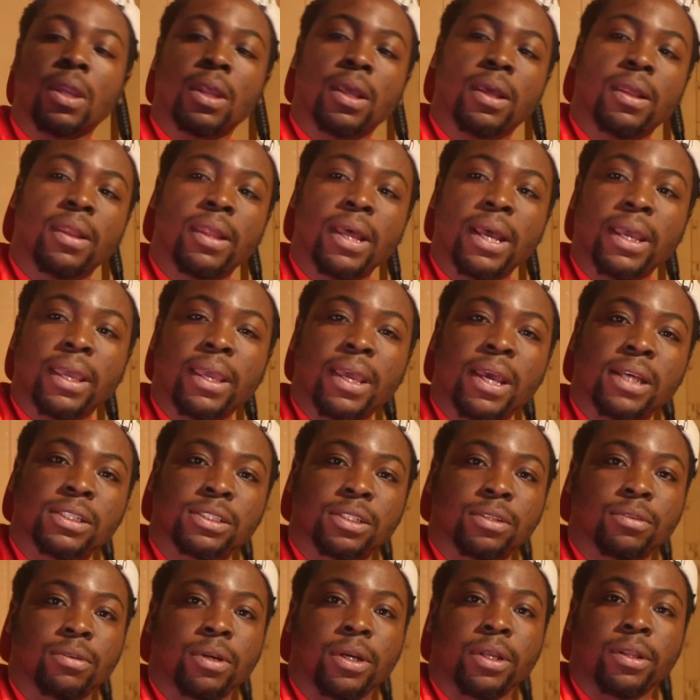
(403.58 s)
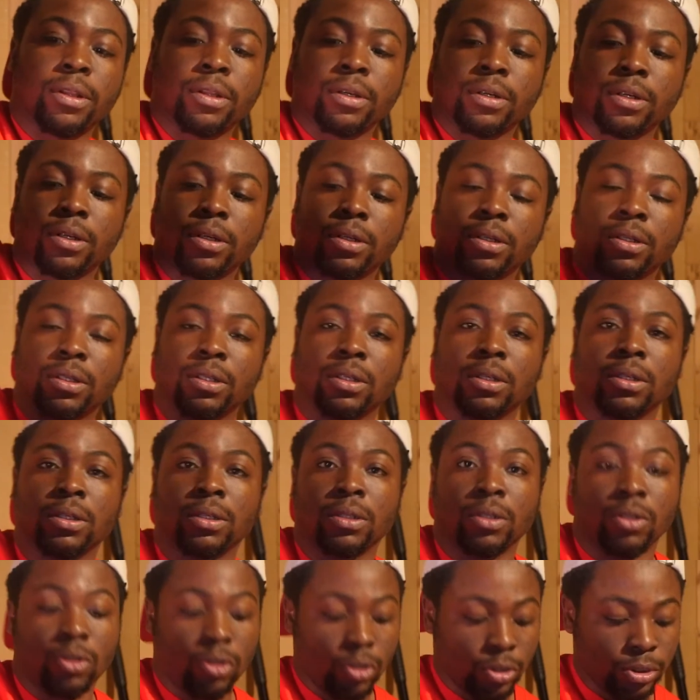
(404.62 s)
That gasket right there
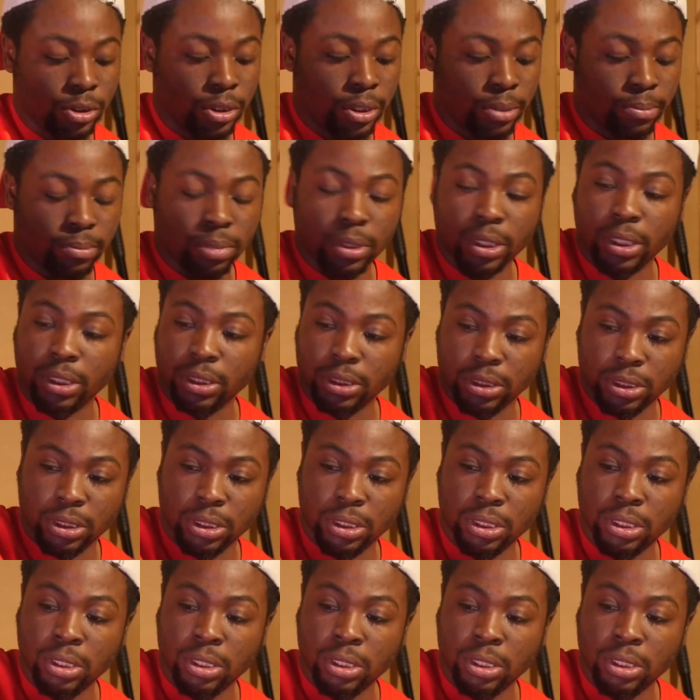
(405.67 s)
holds it in place.